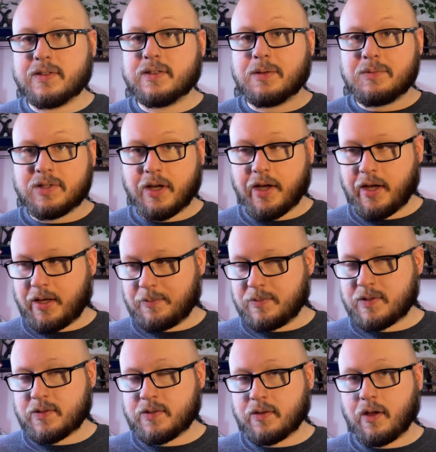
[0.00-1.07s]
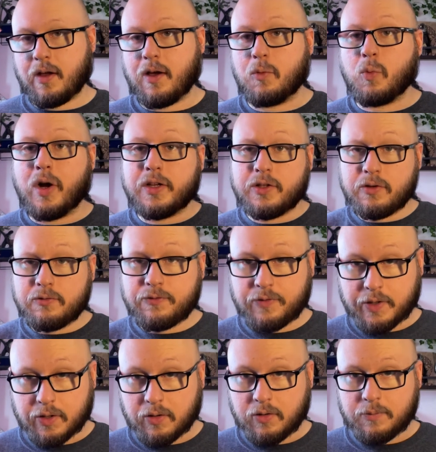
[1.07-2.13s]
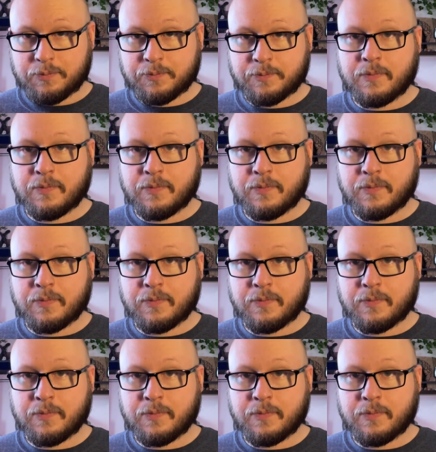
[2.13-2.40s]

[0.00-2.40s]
sometimes what you feel